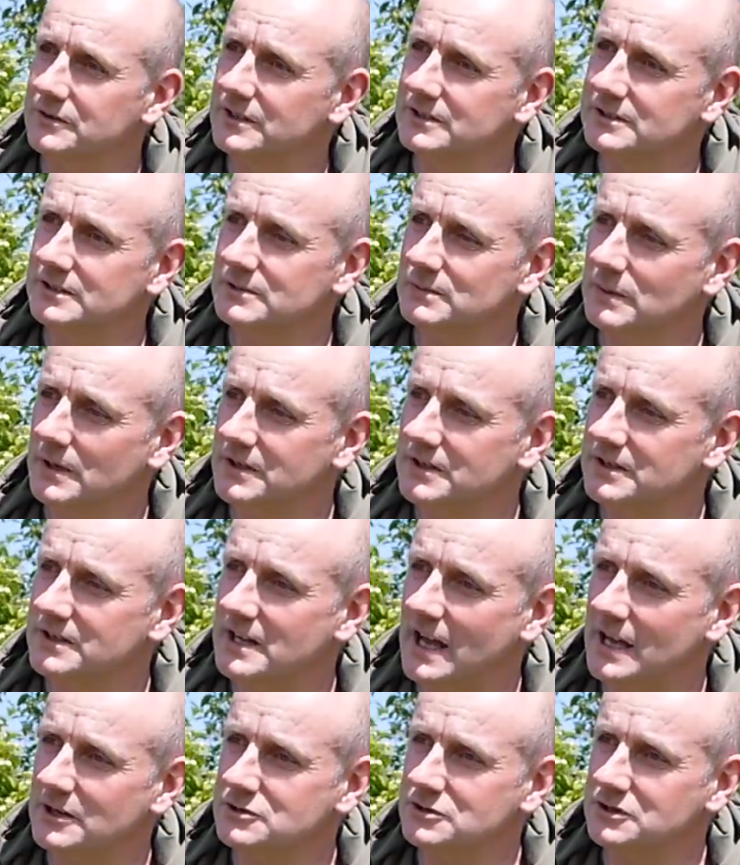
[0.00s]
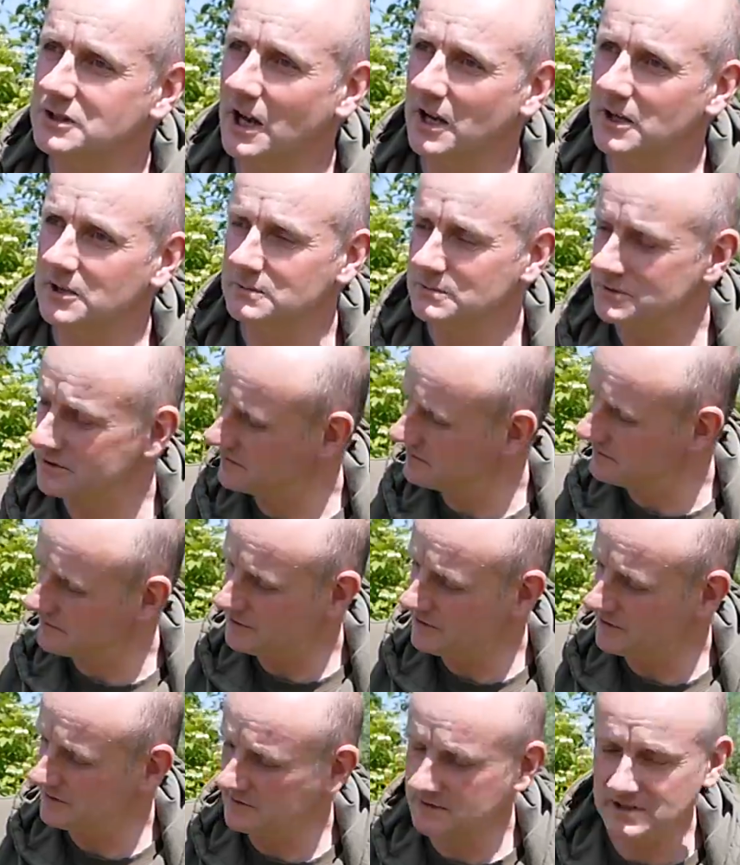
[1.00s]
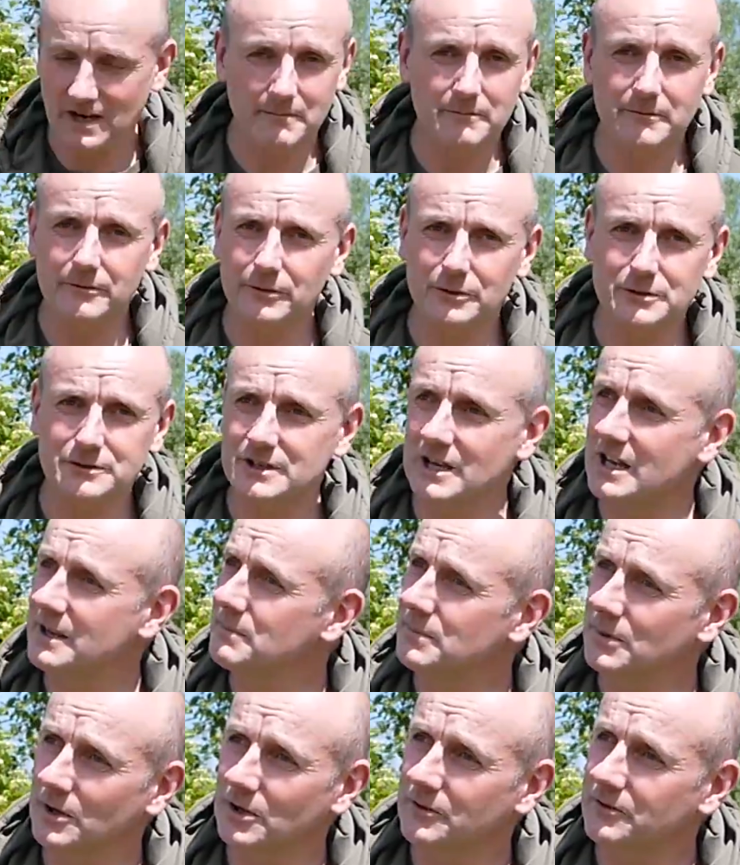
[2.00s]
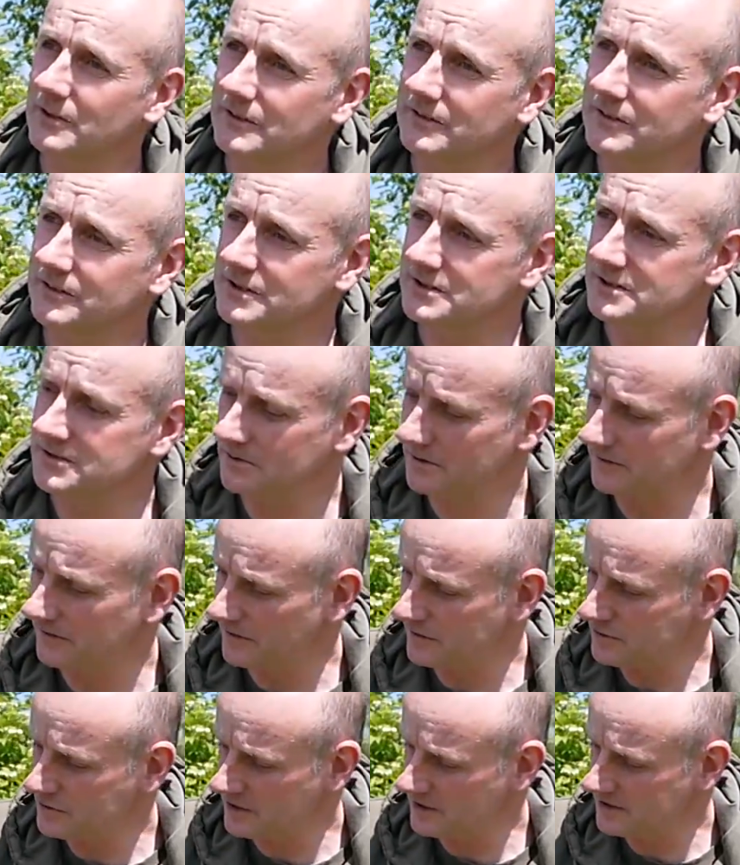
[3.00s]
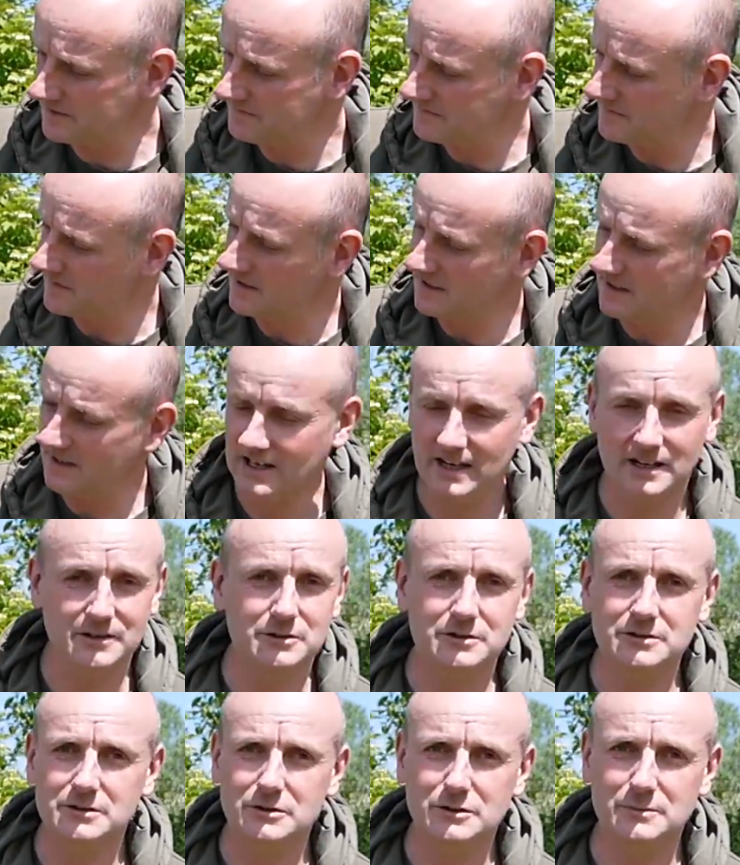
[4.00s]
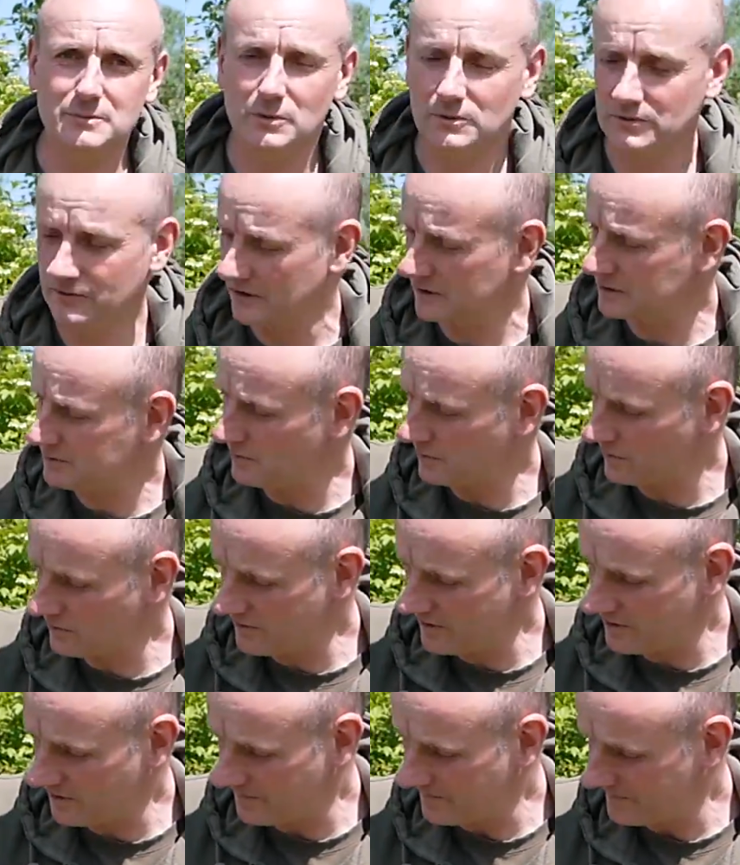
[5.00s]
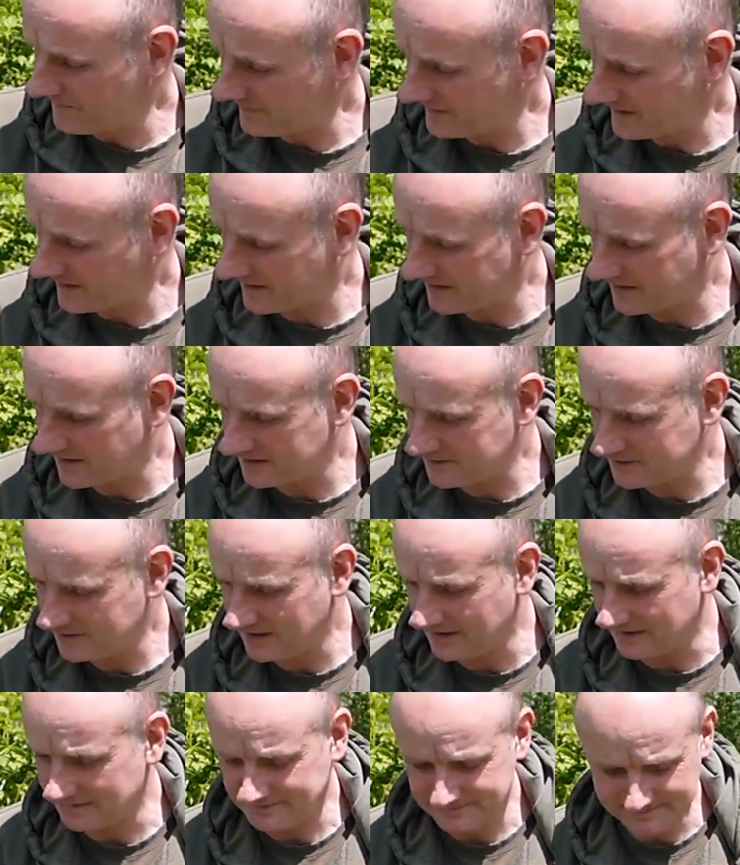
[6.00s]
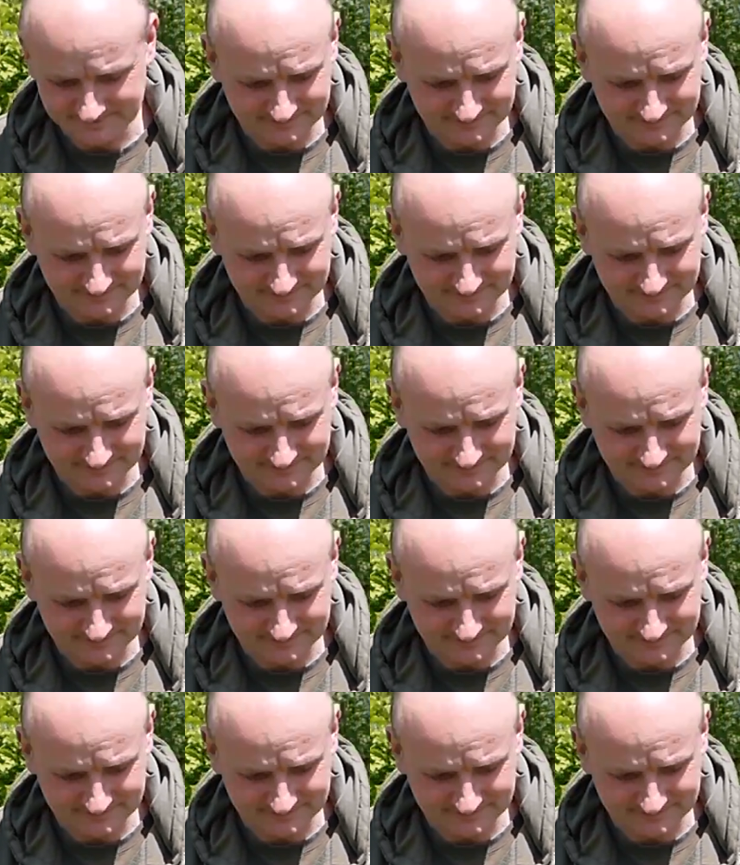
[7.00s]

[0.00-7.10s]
This is one of the Nash scopes, which is 10 footer, perfect for this sort of fishing, and just a small fixed ball reel, and that's it.